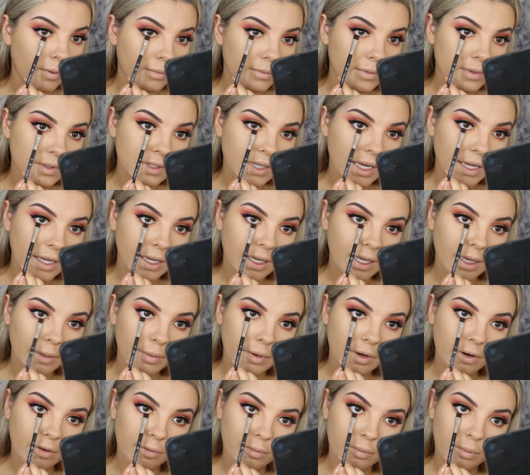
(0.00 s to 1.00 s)
I'm just taking a
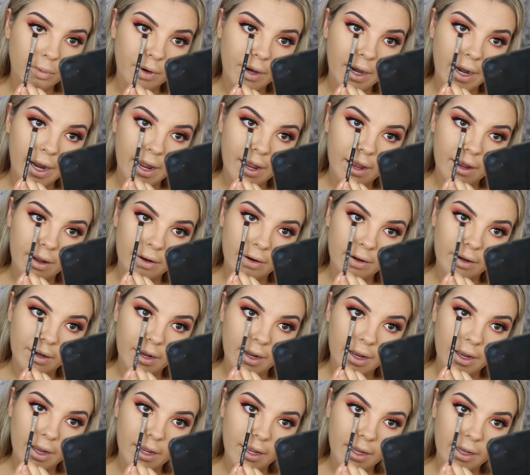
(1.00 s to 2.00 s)
bit of brown
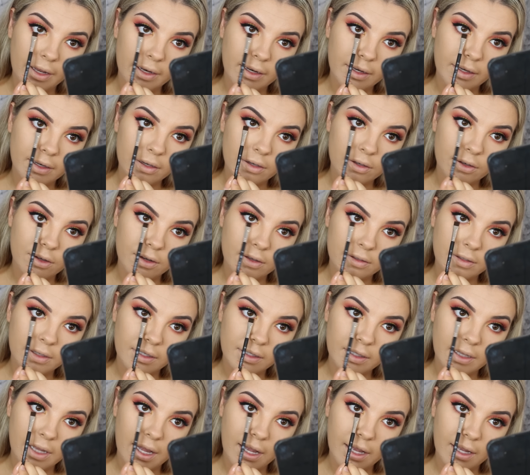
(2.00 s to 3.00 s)
and
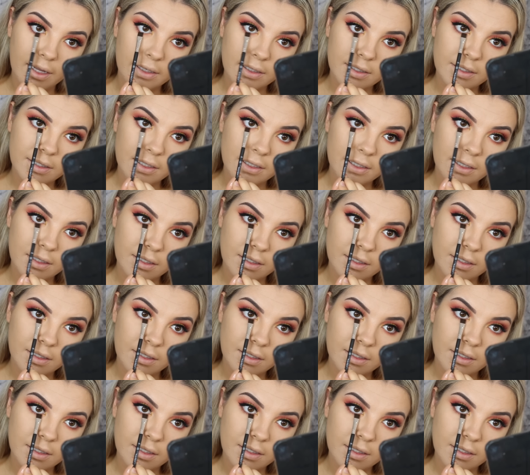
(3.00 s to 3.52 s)
using that